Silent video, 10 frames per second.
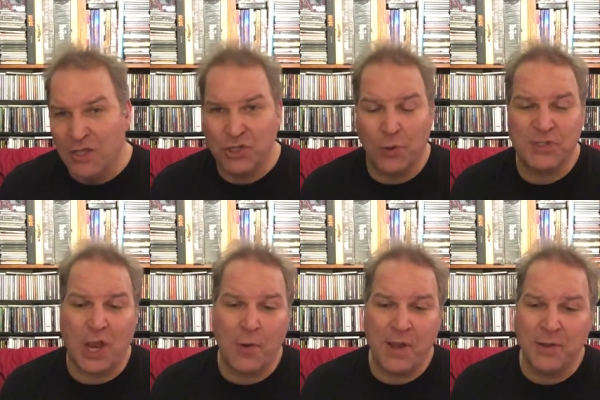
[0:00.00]
Joe
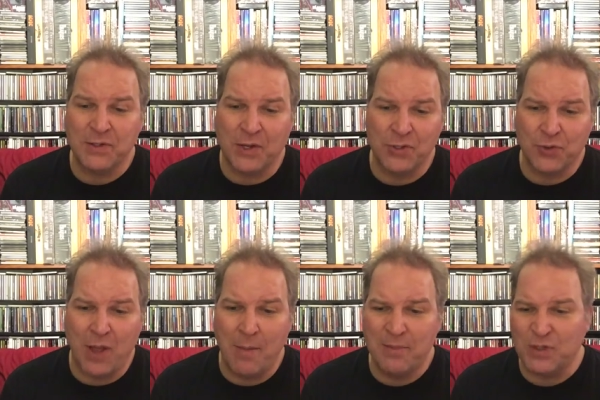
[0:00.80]
Sirois on
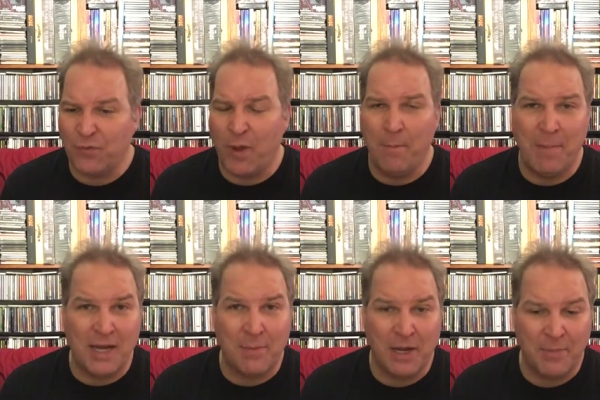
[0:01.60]
drums from
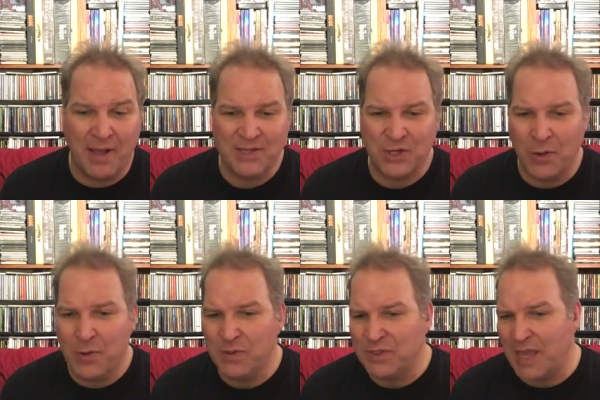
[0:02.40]
Mighty Mighty
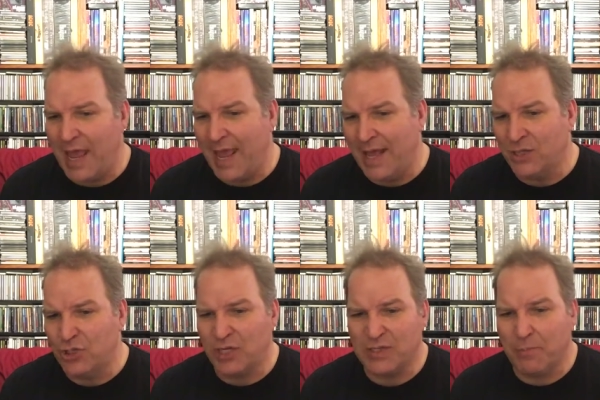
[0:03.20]
Bosstones, and
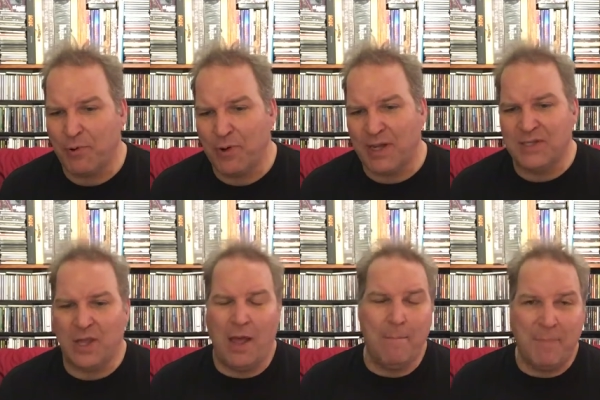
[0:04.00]
Justin Perkins
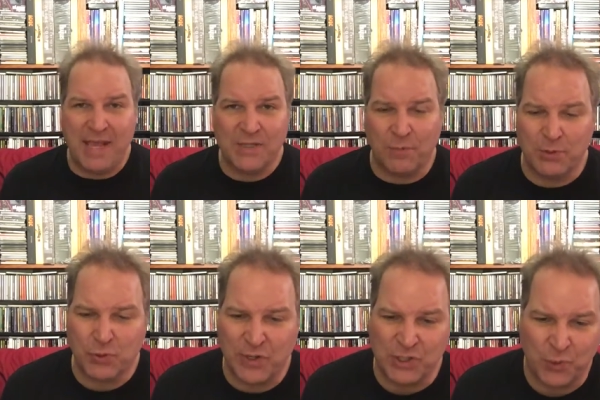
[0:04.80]
on bass from
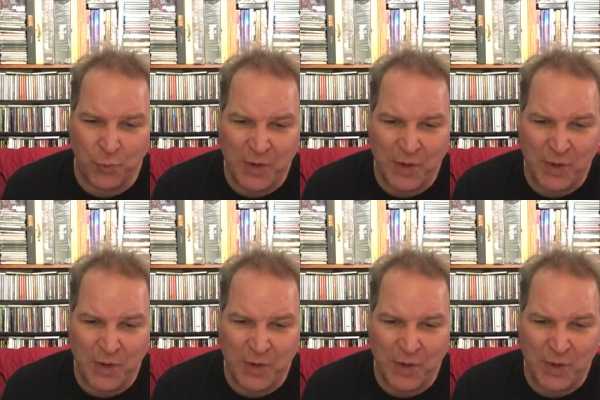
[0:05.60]
Screeching